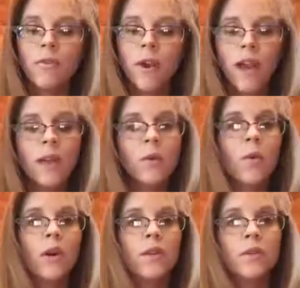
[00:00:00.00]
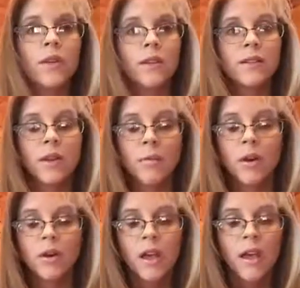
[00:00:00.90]
for anyone who takes that
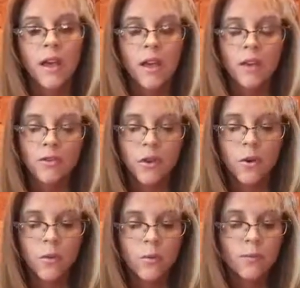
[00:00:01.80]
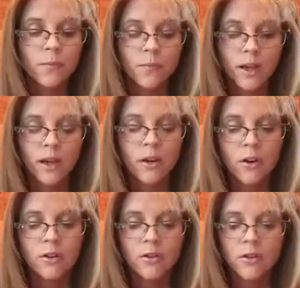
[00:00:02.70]
mark. So I
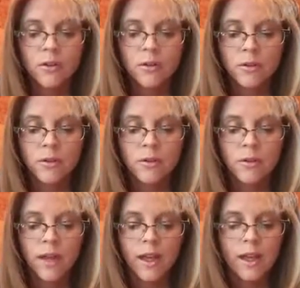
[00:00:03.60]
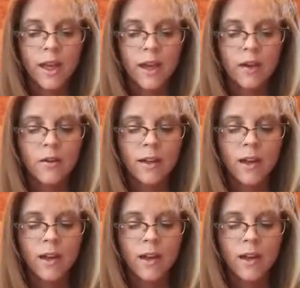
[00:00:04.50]
encourage you to do that now.